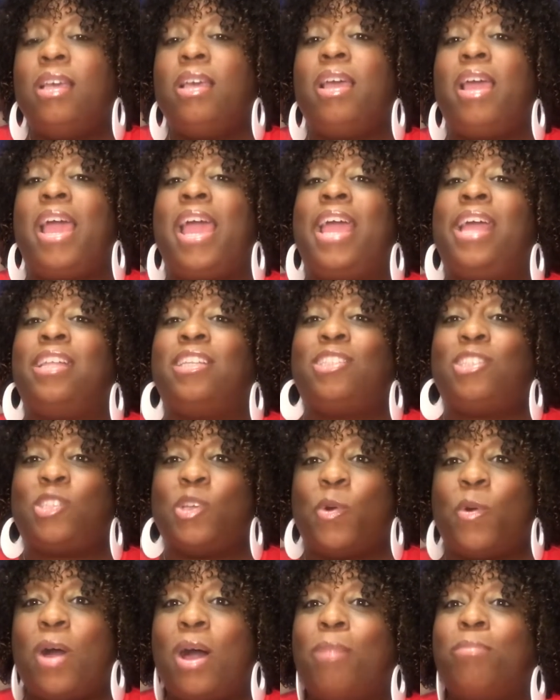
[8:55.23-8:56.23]
And
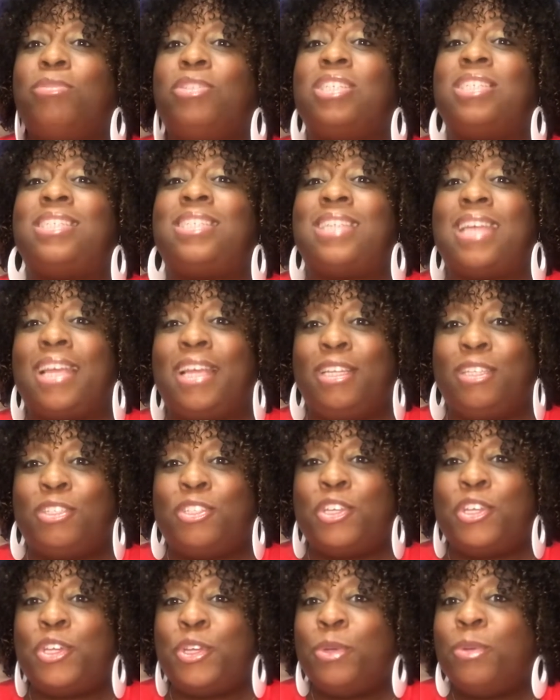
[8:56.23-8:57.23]
so I'm just saying
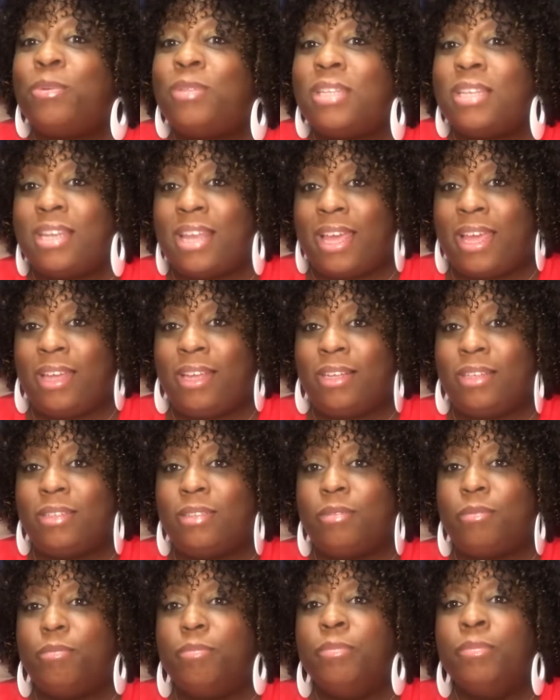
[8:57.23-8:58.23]
to you today,
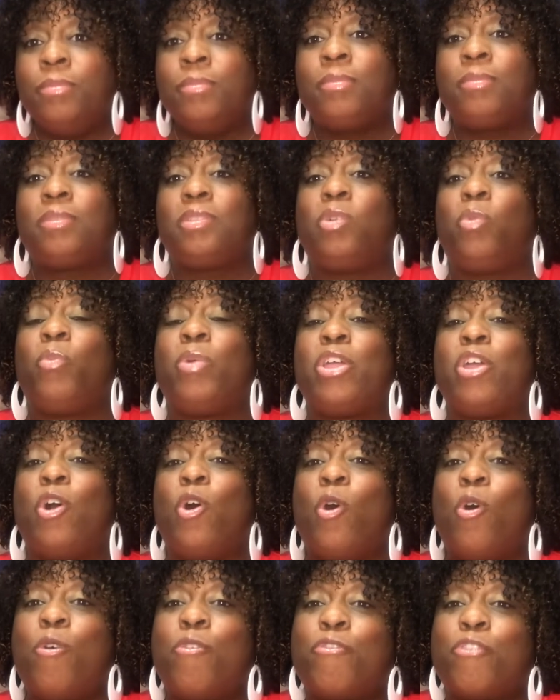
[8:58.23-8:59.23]
we
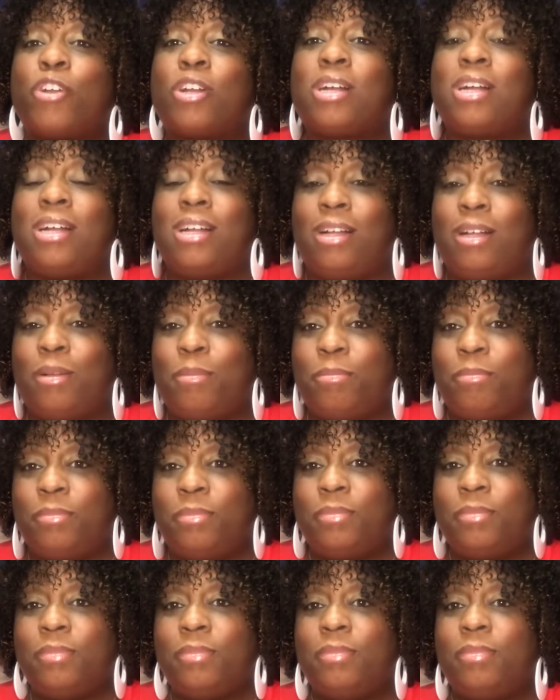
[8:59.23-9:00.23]
overcome
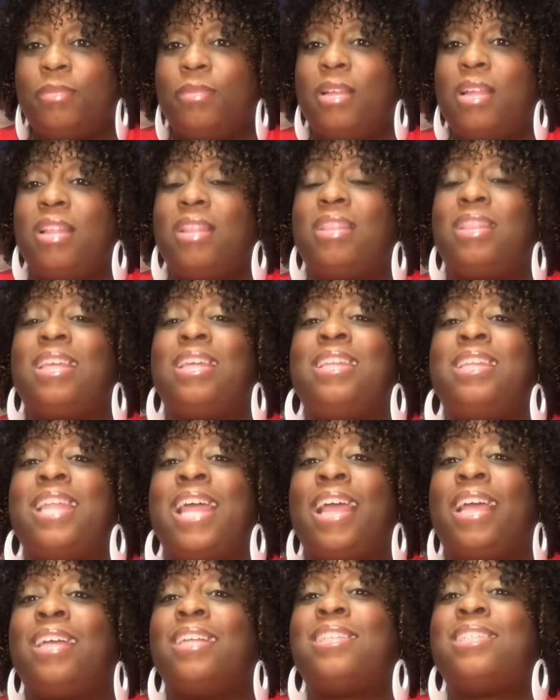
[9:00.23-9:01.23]
the
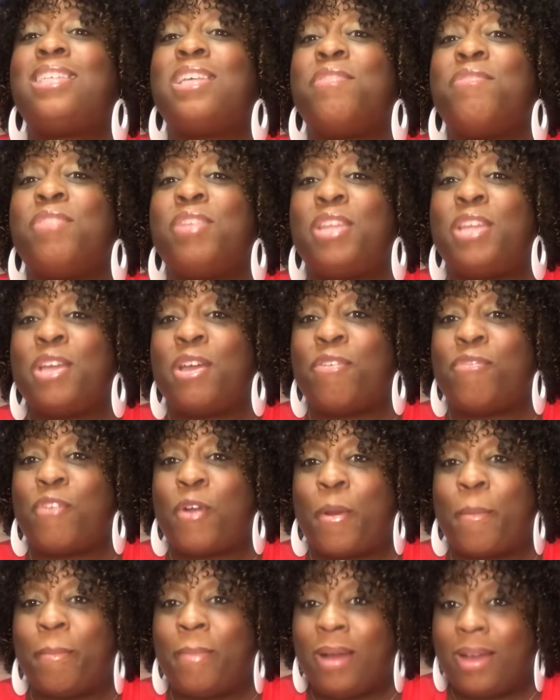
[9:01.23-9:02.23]
negativity of
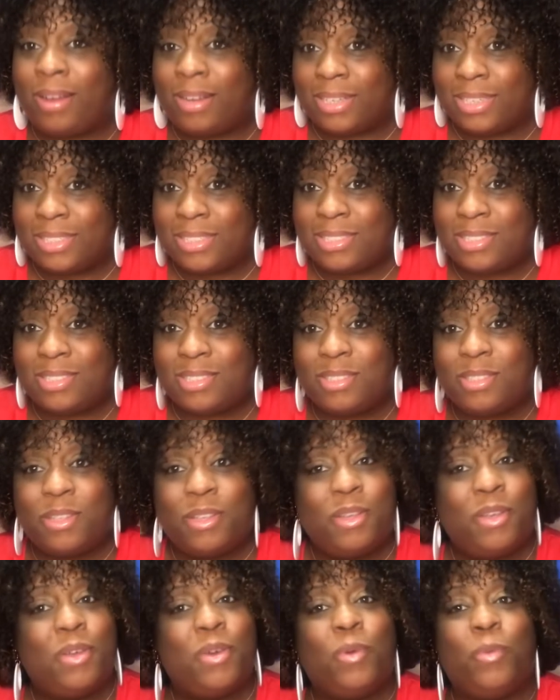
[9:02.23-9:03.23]
our minds
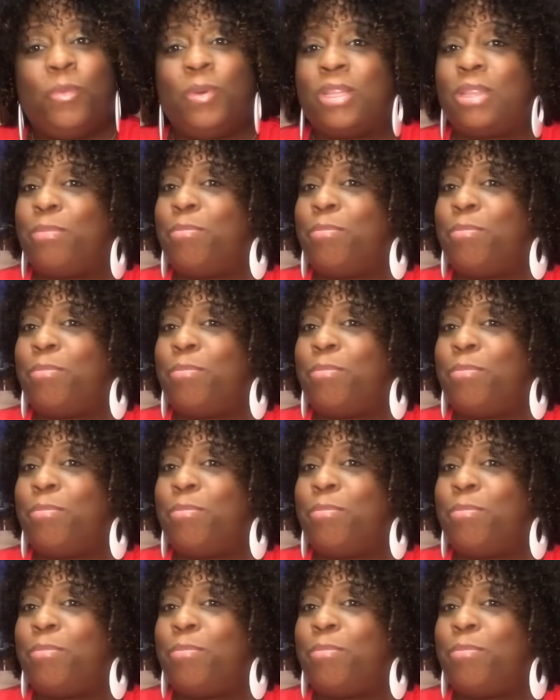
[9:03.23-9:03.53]
with